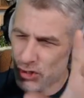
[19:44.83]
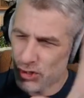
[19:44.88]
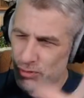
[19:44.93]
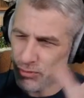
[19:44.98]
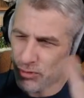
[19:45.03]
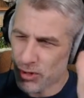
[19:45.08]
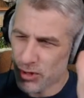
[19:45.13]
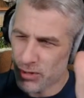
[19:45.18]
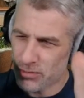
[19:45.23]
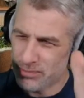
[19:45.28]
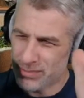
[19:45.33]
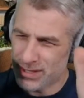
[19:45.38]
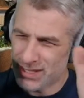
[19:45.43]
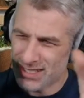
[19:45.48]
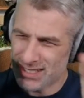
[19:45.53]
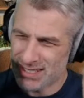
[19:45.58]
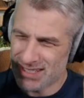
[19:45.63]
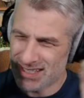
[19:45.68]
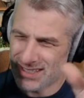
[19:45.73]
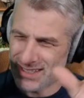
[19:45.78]

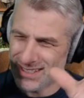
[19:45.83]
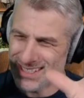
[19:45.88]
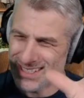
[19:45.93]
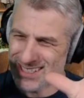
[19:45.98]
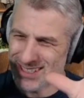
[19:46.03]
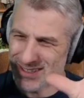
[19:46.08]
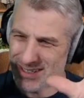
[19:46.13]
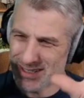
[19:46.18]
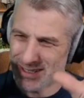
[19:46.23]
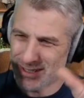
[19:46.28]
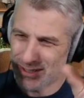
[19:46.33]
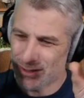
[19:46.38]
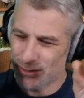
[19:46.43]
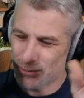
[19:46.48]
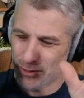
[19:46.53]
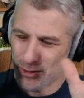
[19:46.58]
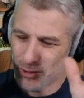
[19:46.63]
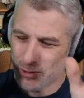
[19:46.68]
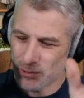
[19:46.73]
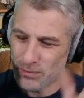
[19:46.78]
throbs in the side of the
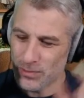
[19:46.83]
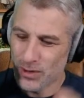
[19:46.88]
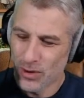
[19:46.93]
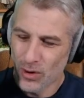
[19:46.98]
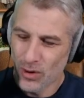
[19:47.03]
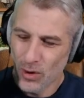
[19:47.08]
room.